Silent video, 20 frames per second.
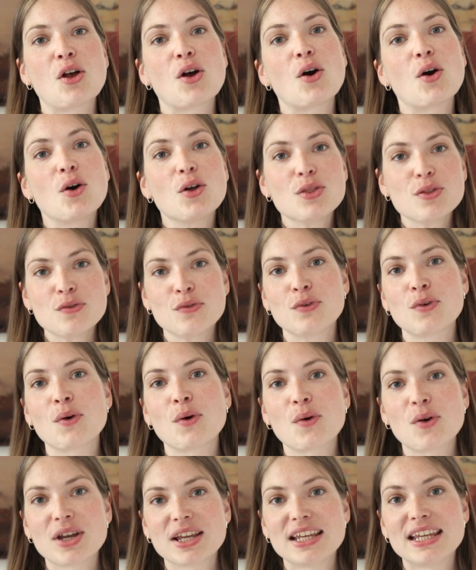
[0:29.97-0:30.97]
on the
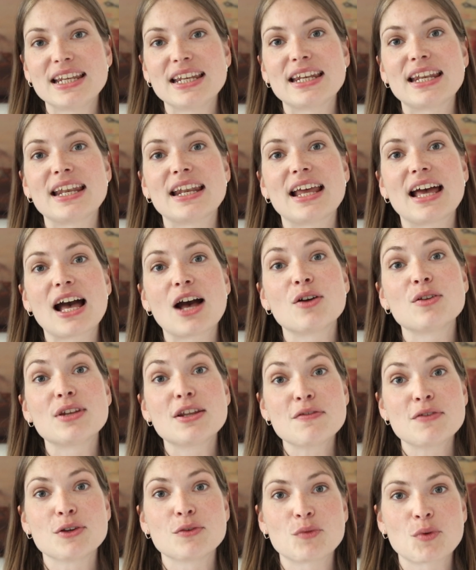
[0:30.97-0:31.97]
floor in our
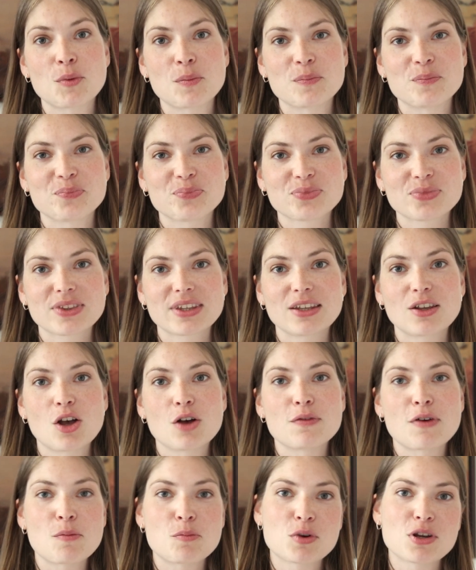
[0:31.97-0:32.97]
living room of
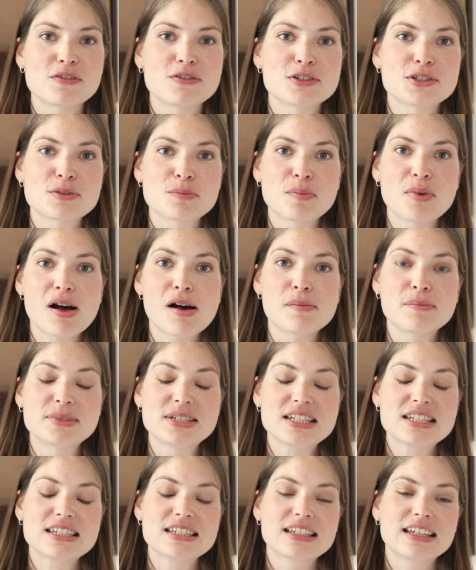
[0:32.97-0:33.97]
our previous
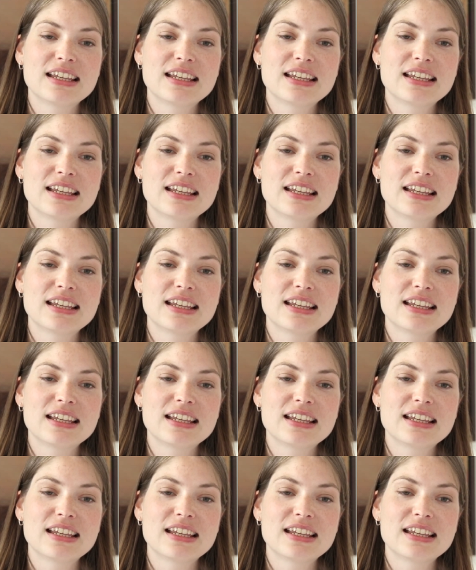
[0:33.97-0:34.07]
apartment.